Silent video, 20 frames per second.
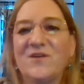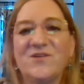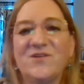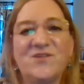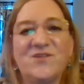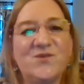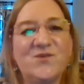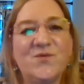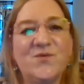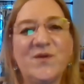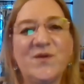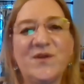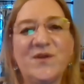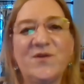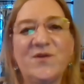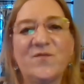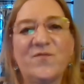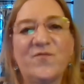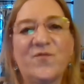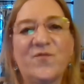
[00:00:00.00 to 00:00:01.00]
Do
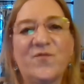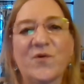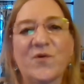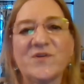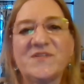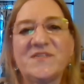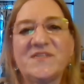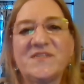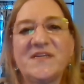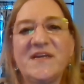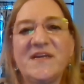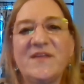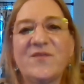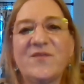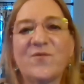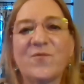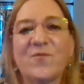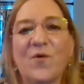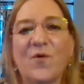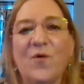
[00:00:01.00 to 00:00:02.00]
you foresee
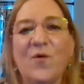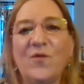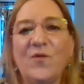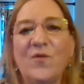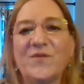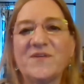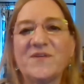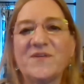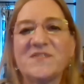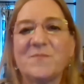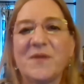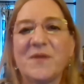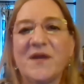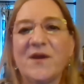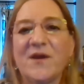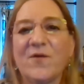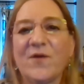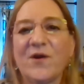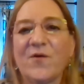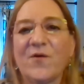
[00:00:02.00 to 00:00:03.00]
the role
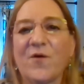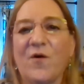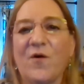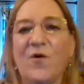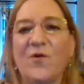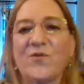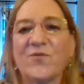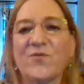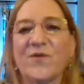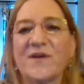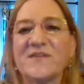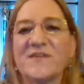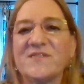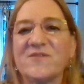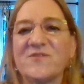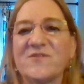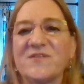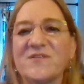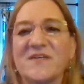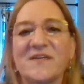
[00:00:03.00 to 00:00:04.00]
disappearing or altering
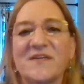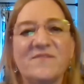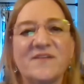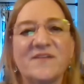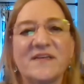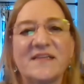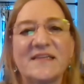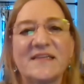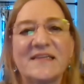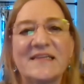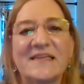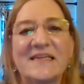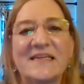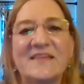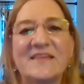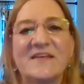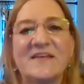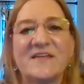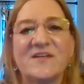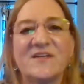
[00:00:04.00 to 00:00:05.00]
so
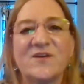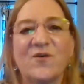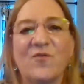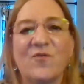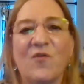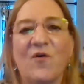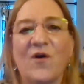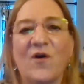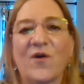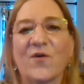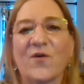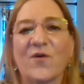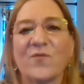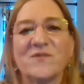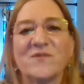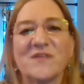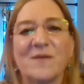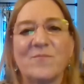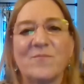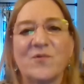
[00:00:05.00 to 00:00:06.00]
significantly that it no longer
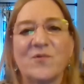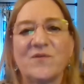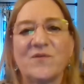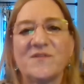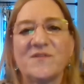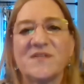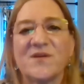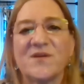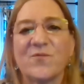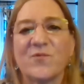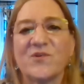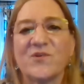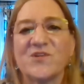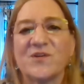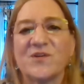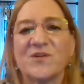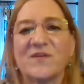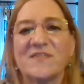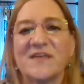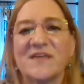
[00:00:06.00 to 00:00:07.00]
resembles the
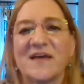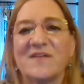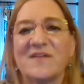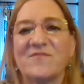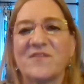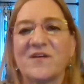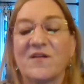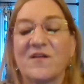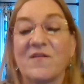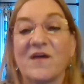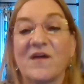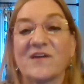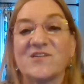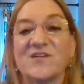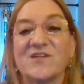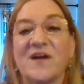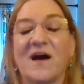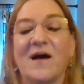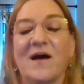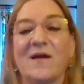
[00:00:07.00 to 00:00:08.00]
original intent of the
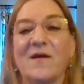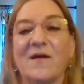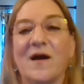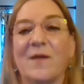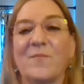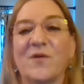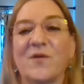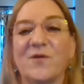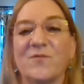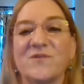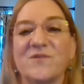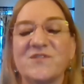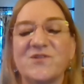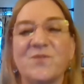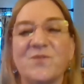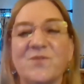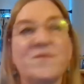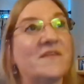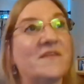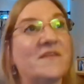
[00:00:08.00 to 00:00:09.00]
collection? I'm going to
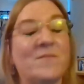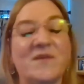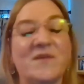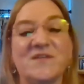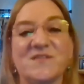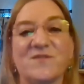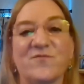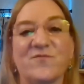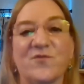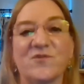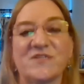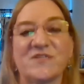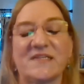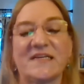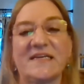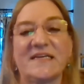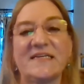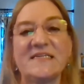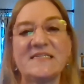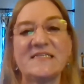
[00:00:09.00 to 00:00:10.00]
assume that means the First
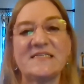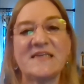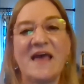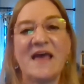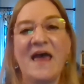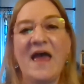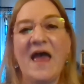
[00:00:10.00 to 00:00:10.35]
Ladies.